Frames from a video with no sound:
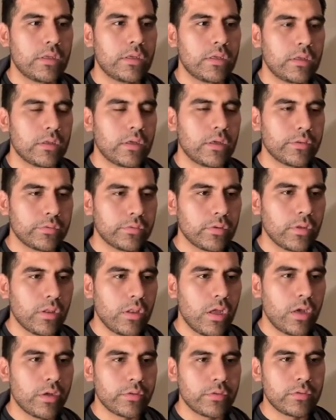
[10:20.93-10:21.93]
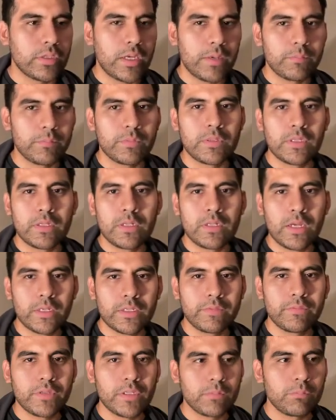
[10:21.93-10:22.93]
Console log you typed did not
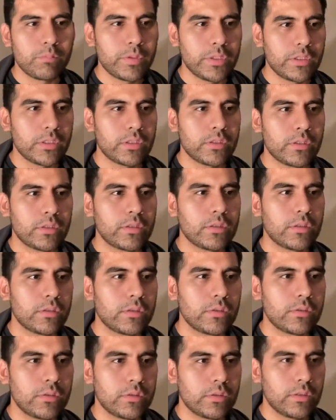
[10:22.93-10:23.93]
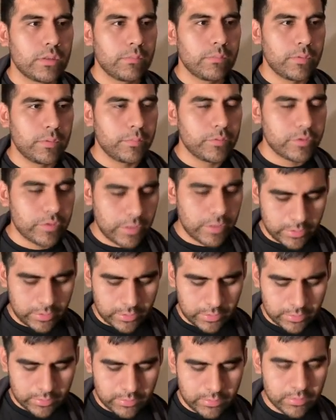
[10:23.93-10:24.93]
even appear. Let me try it again.